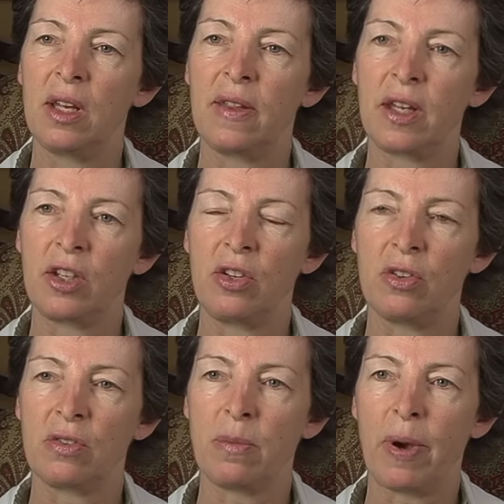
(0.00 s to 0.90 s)
that
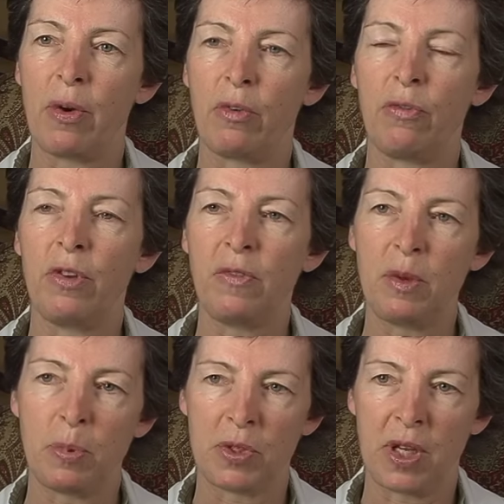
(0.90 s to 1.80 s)
cures about fifty
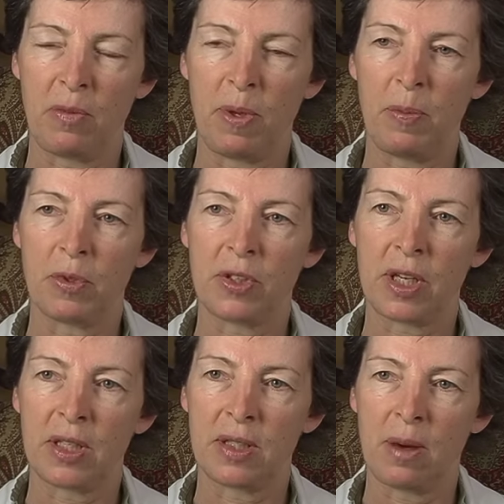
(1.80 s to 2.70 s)
percent of people
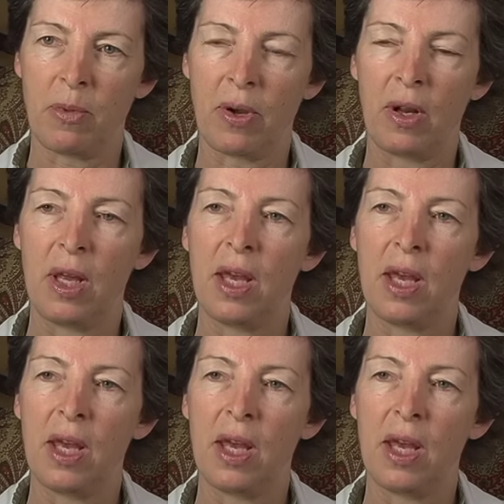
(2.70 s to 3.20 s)
second time around.